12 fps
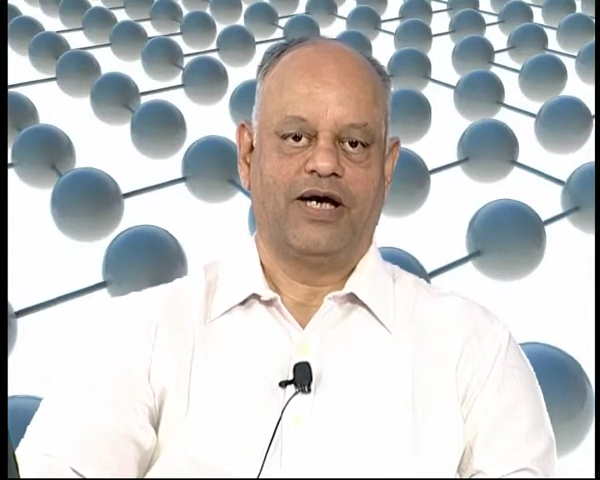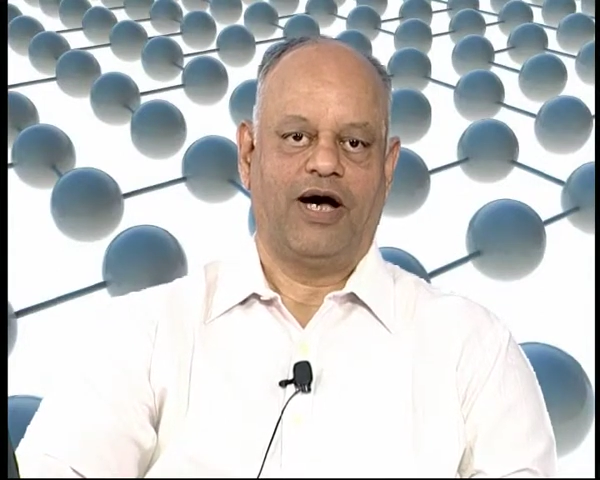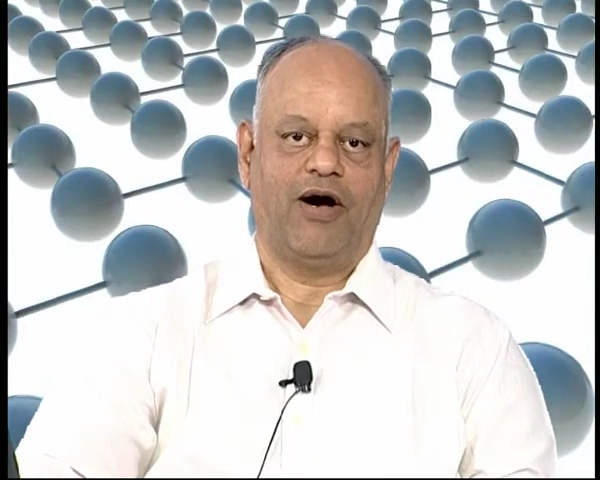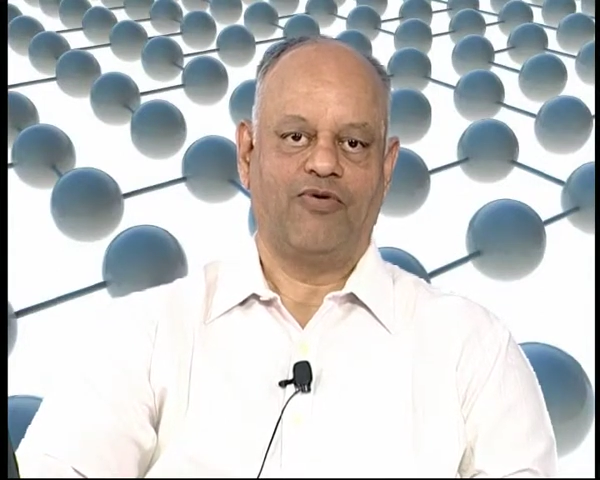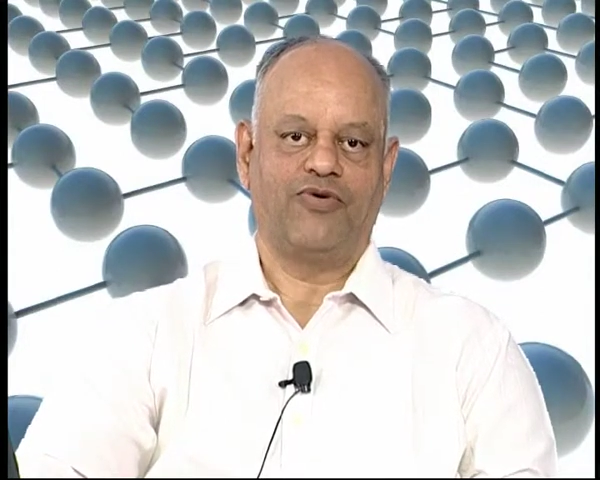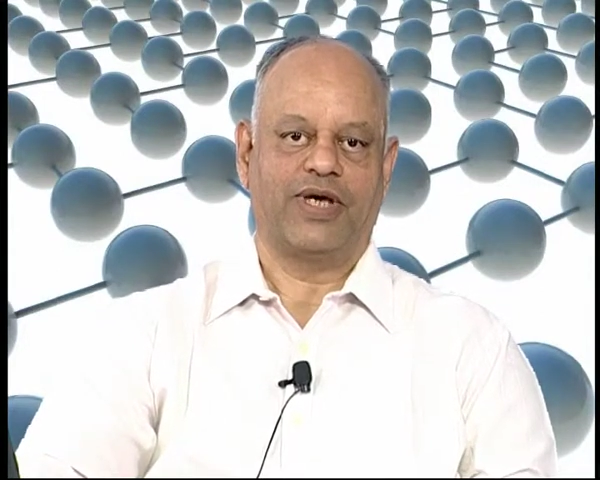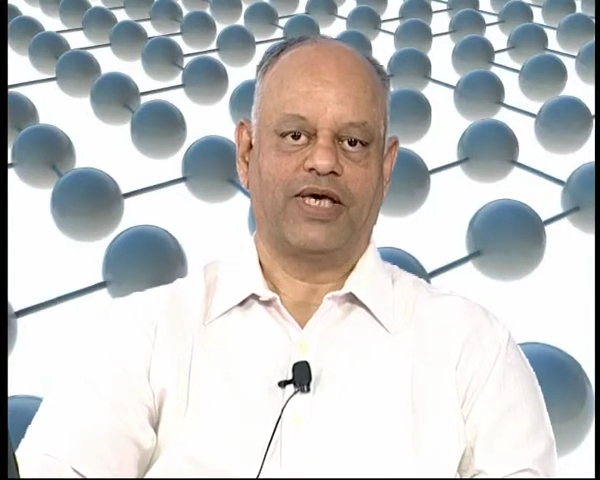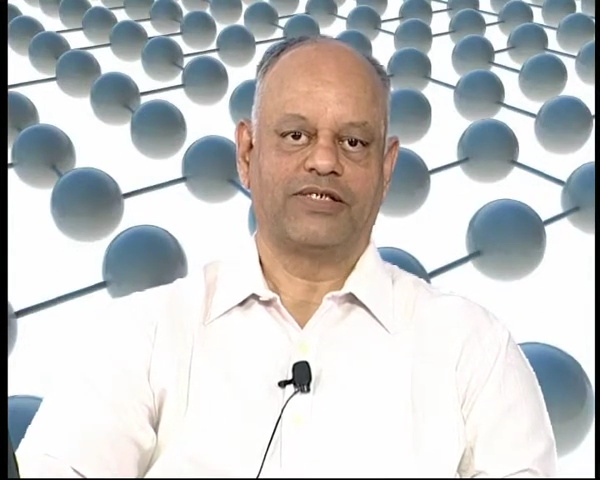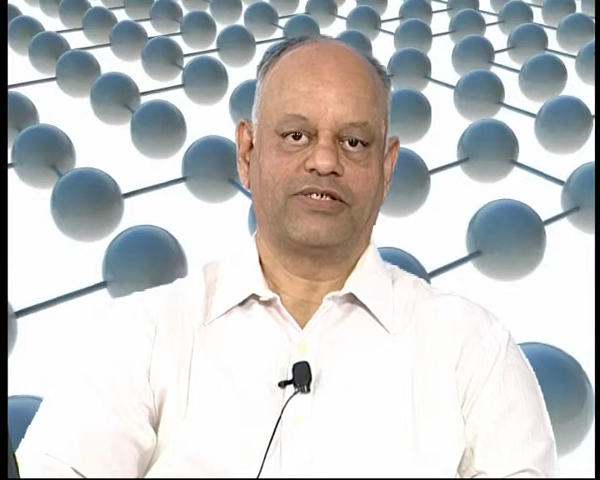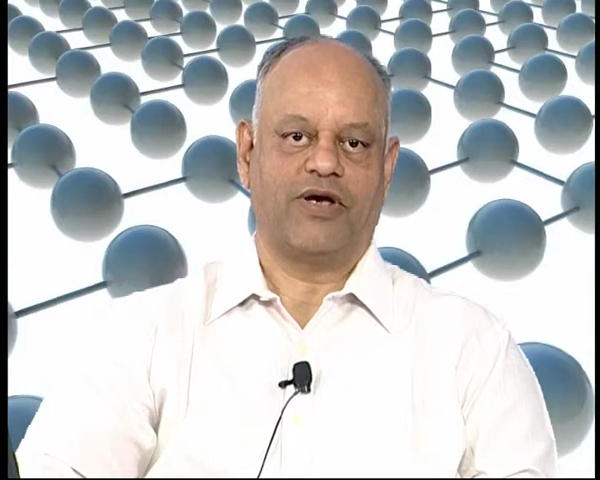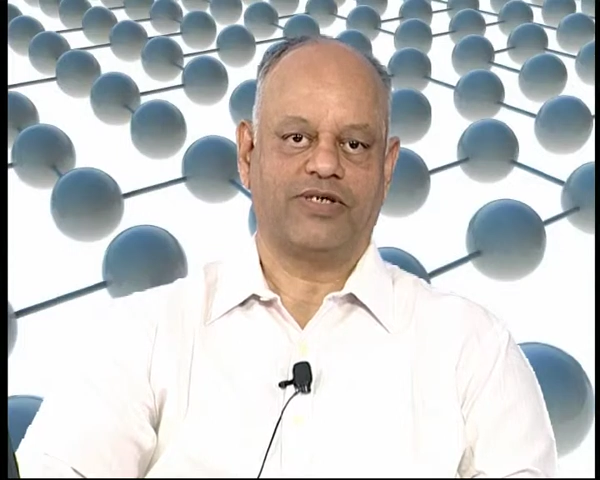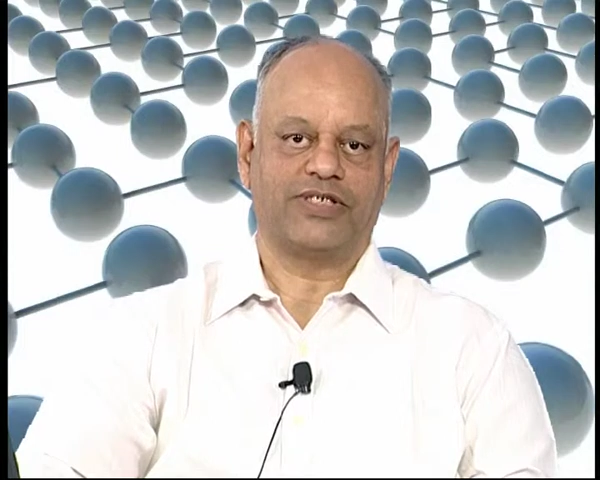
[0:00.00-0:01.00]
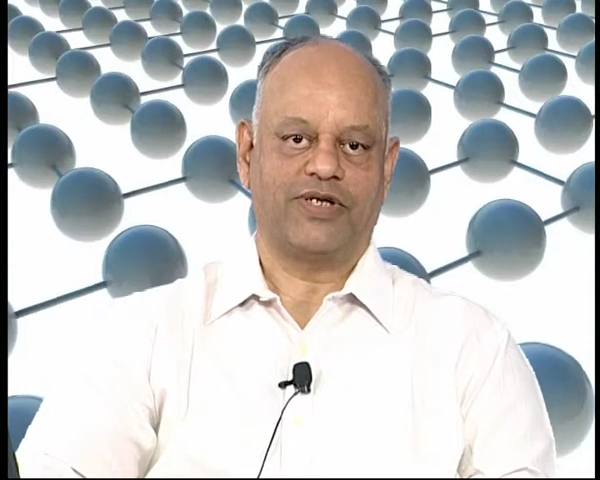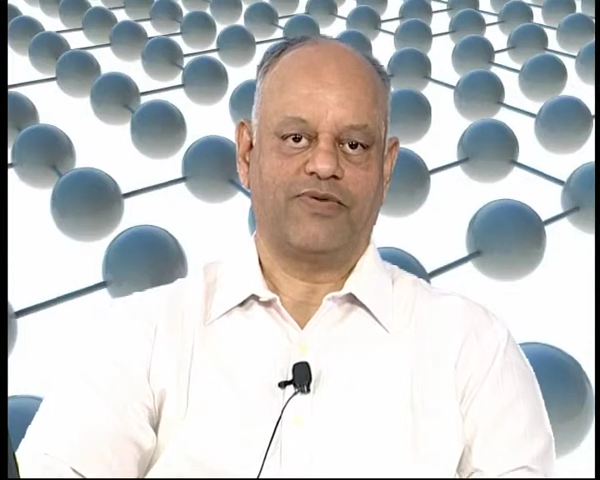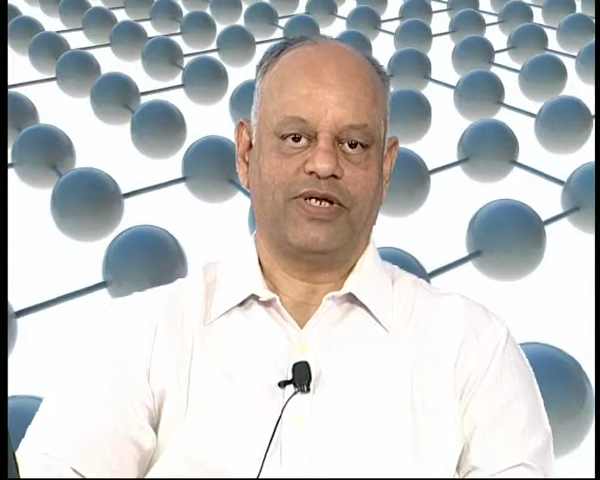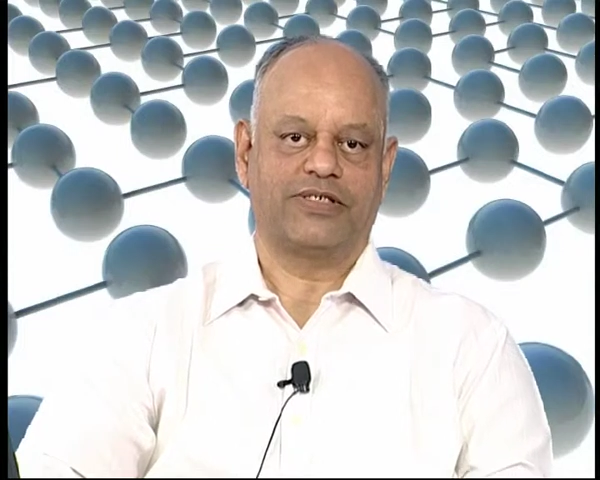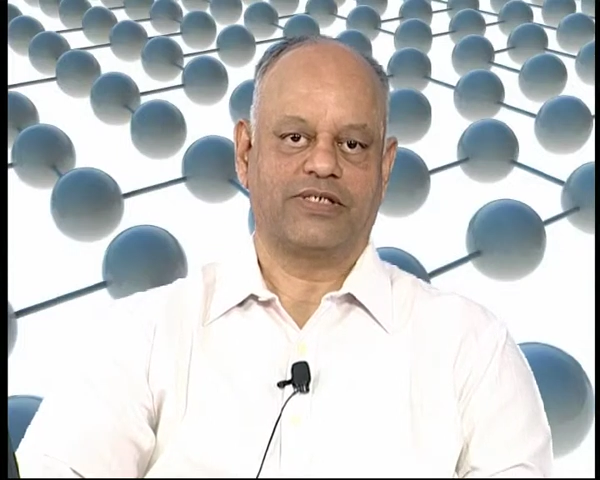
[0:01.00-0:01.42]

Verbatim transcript: how do I exhaustively